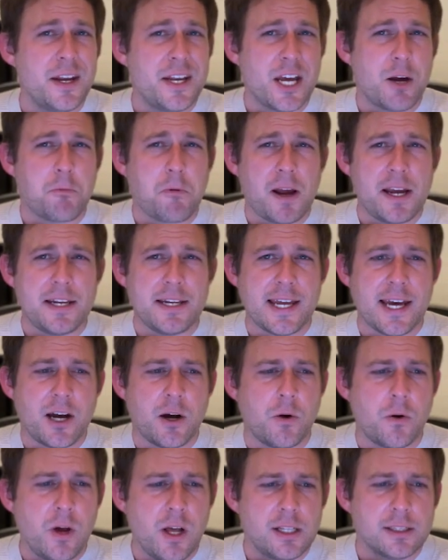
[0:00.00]
Now, right
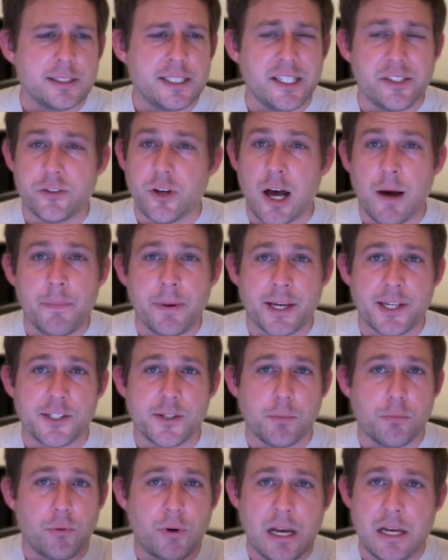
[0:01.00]
now, Leet topic is
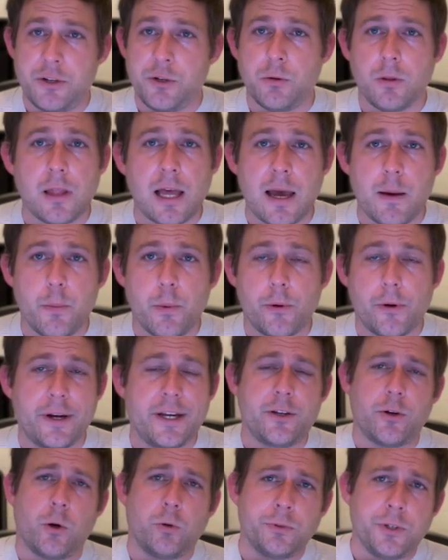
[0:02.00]
a brand new
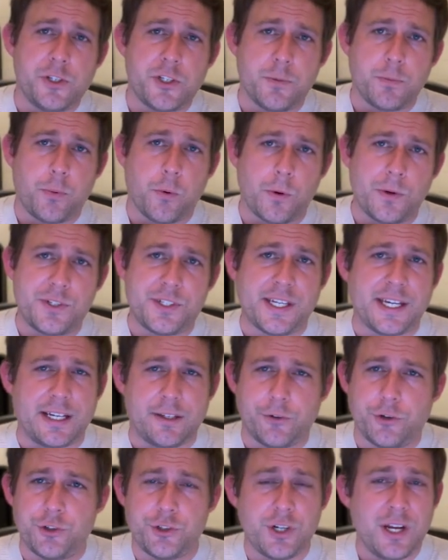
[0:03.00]
library. It only supports
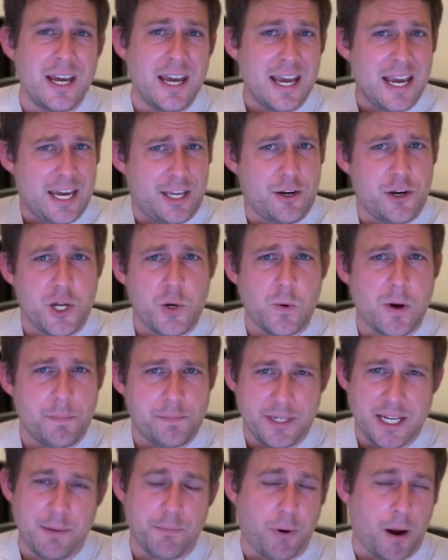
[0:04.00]
English, and a new
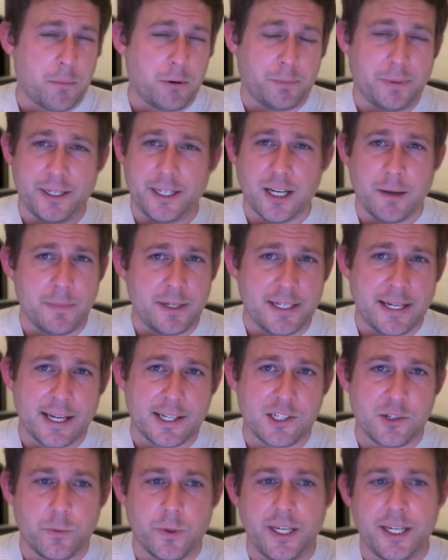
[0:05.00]
update probably coming
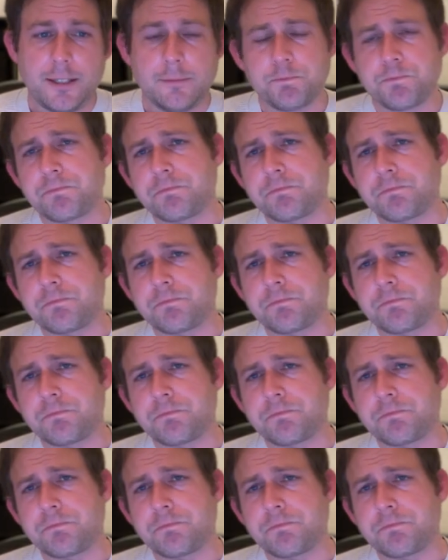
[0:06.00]
next week.